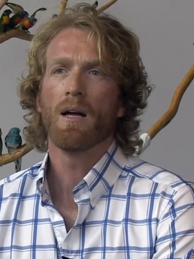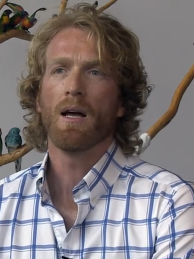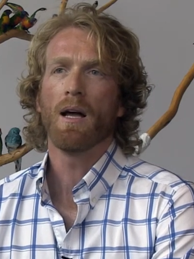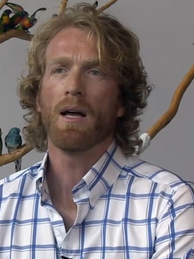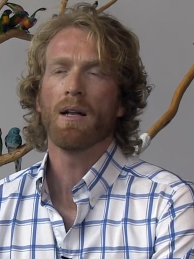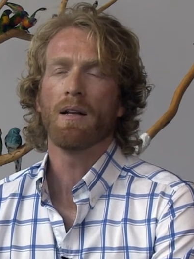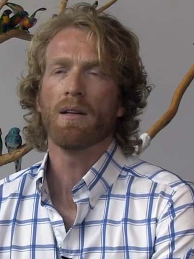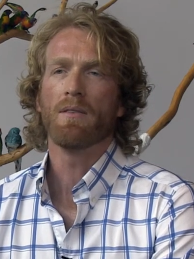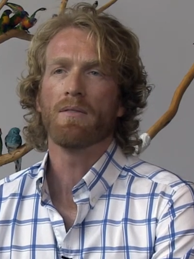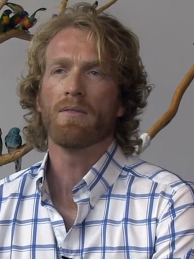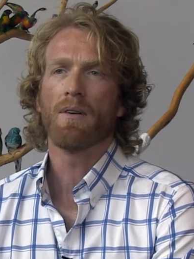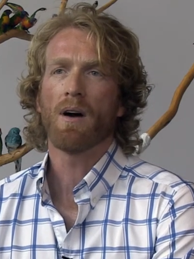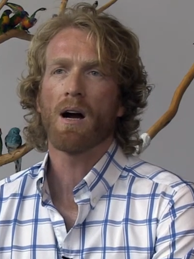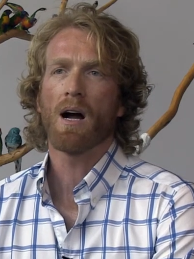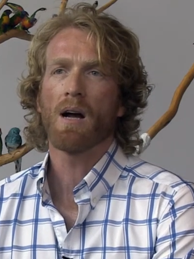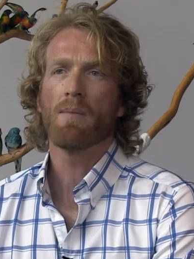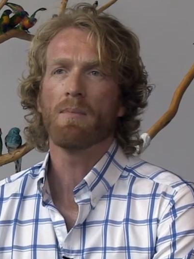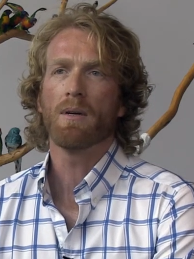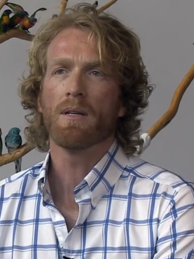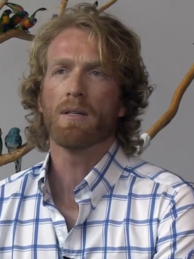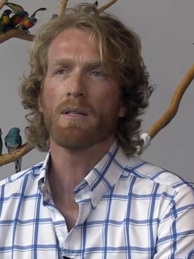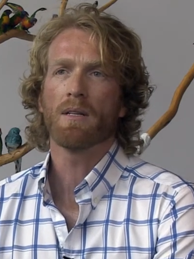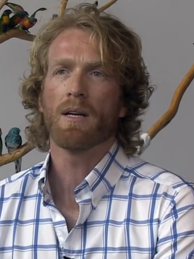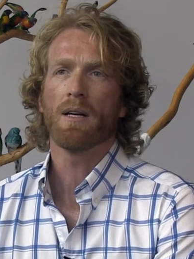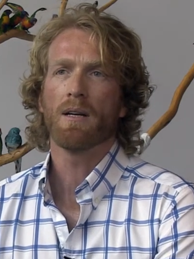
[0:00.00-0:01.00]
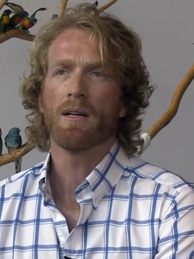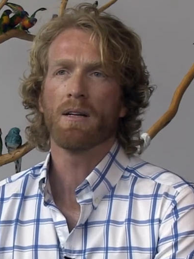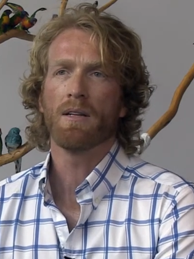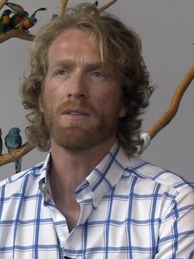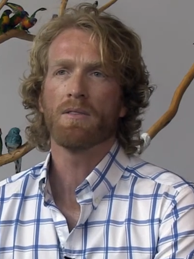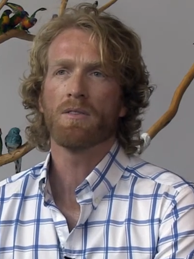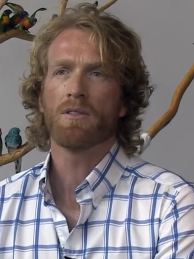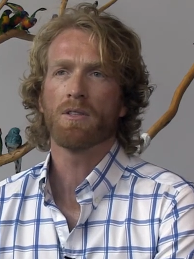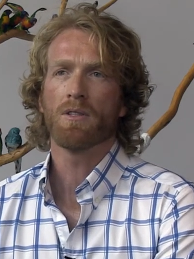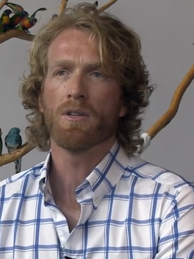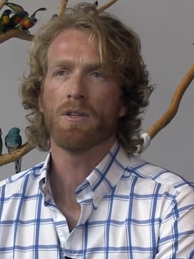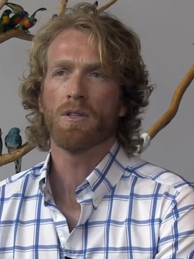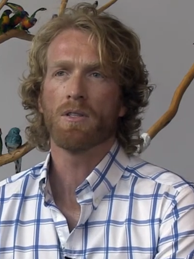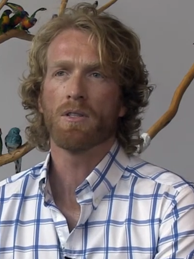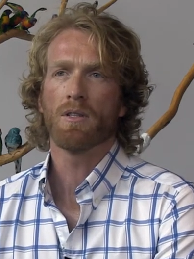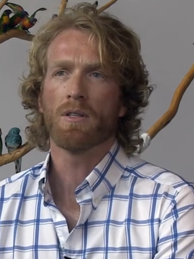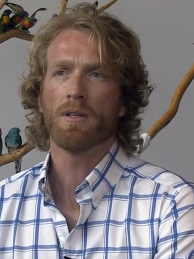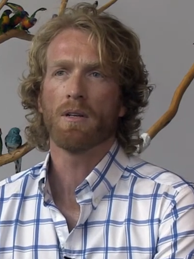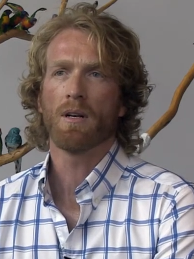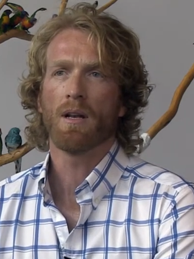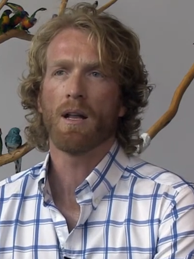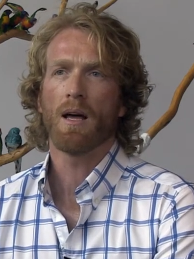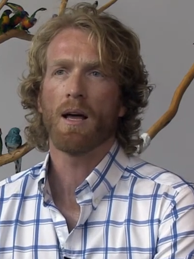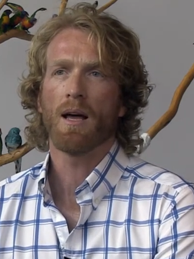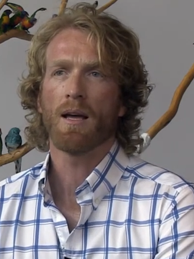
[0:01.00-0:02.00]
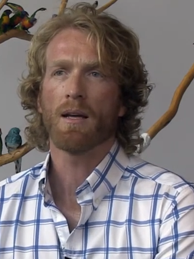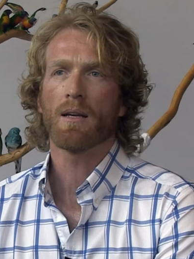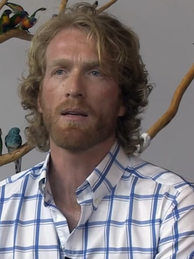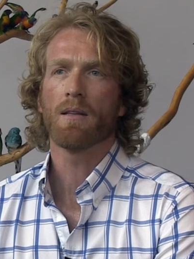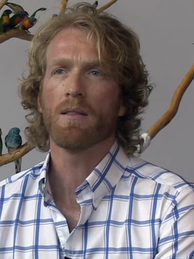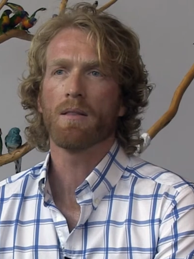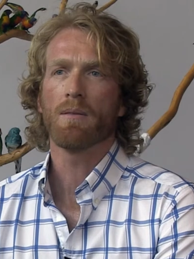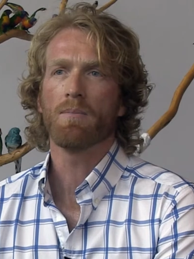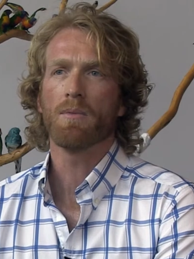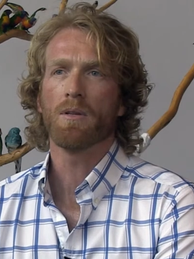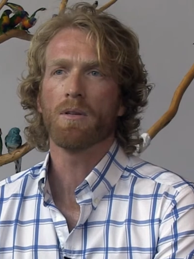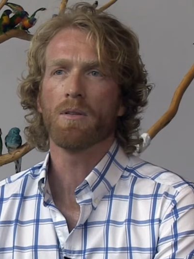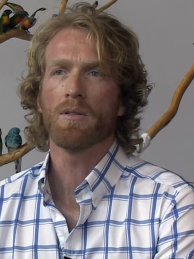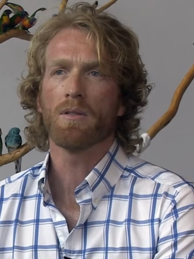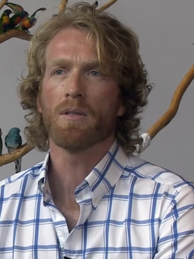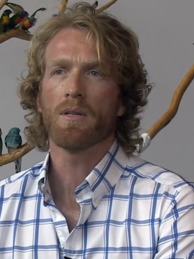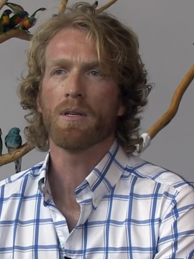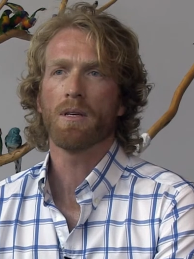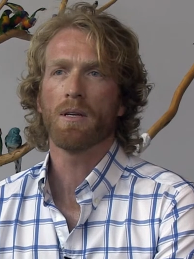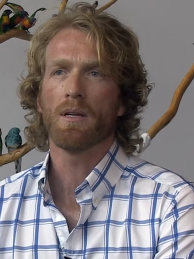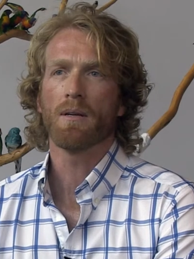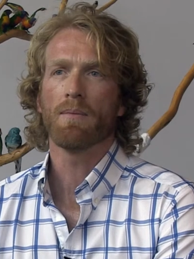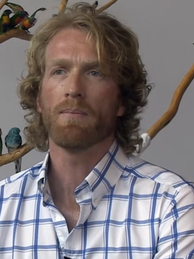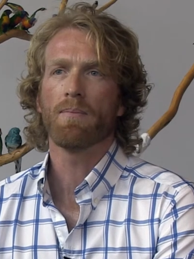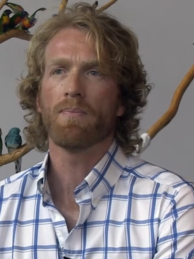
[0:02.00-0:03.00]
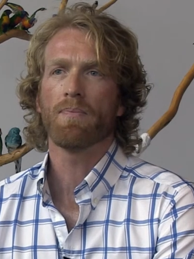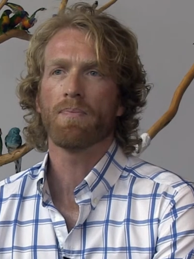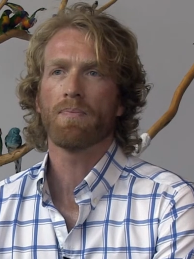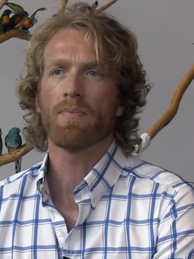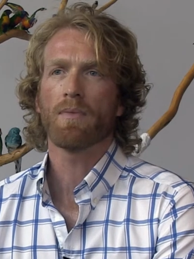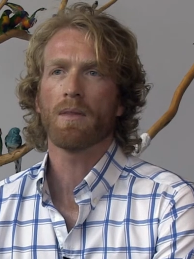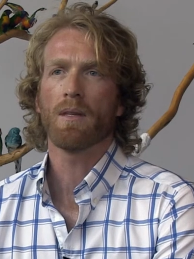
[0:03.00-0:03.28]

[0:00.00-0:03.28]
an environment and an institution like the museum